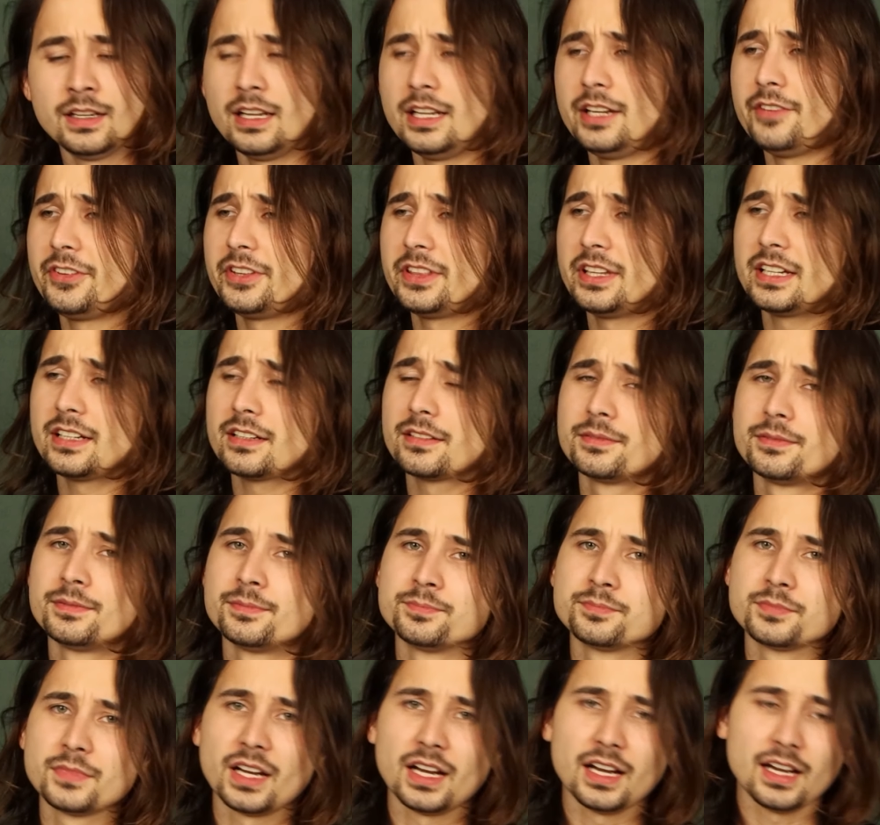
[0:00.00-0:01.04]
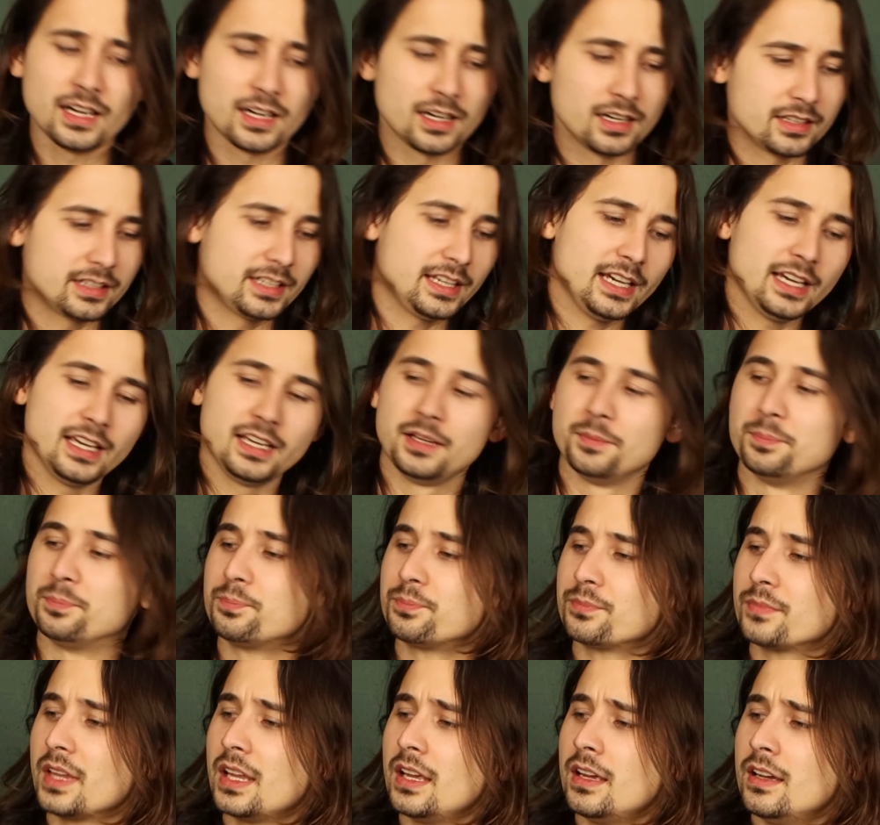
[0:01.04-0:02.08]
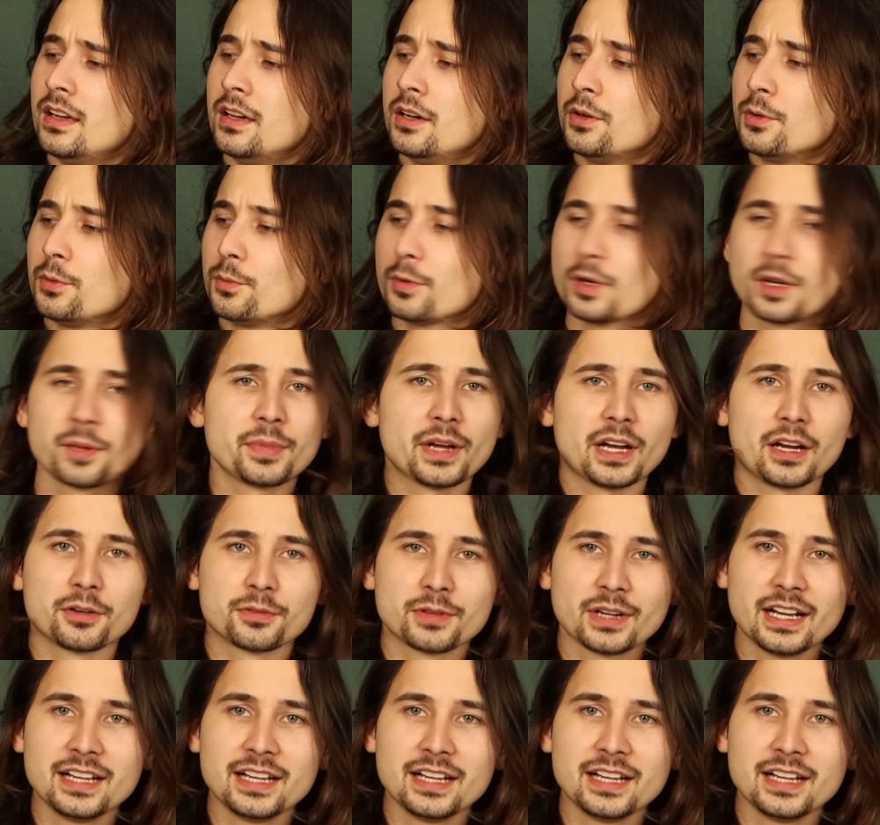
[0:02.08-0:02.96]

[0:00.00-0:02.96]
And if you think, Gabe, what about